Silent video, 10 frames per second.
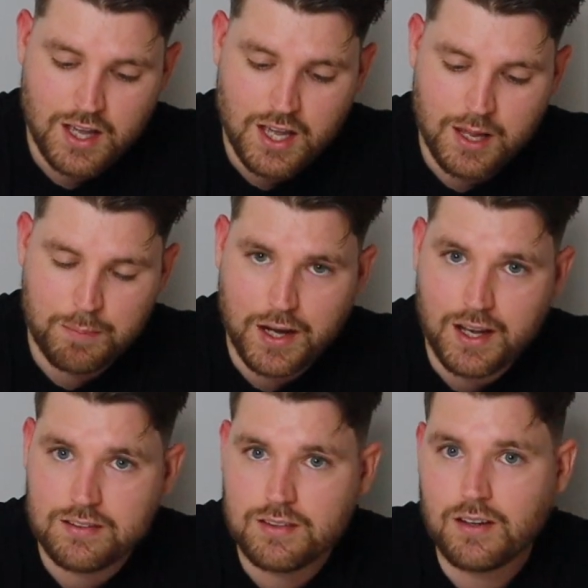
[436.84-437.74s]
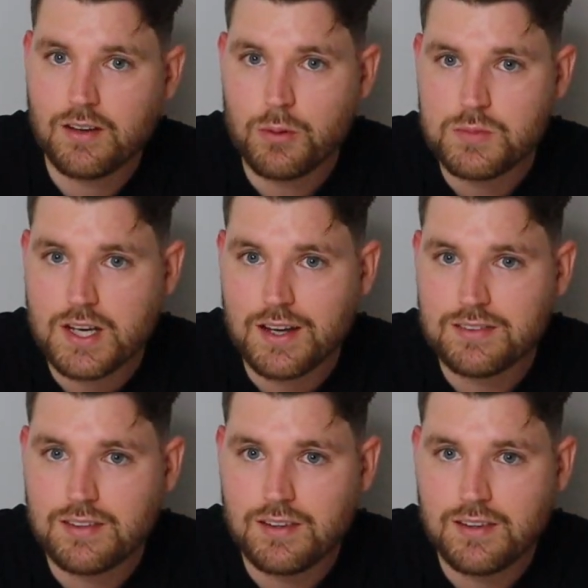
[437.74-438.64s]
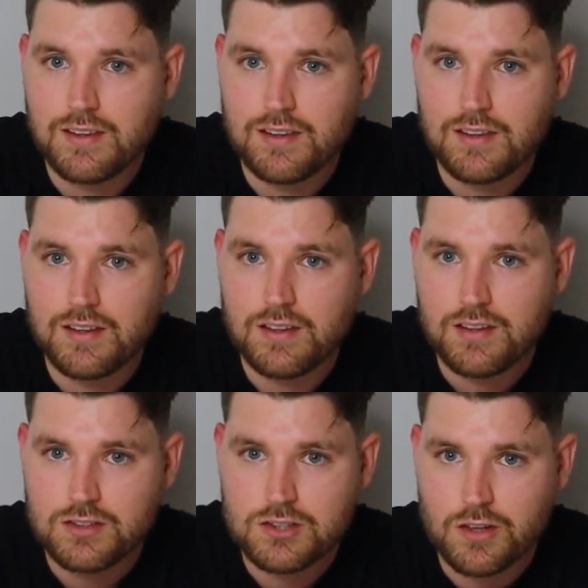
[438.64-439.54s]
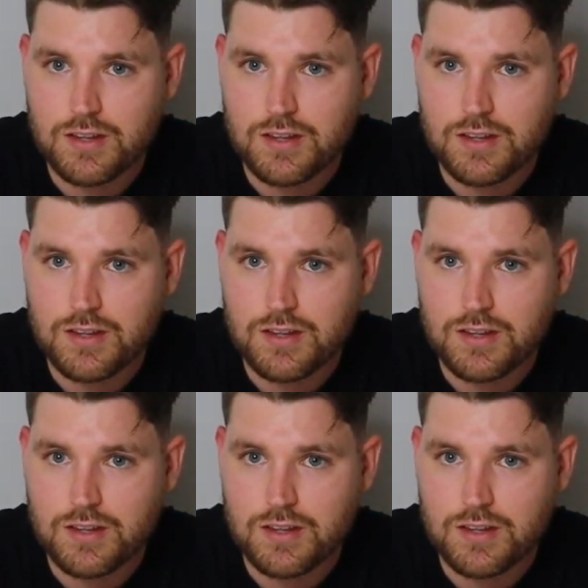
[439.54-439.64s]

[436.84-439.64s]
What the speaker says: and pass the object so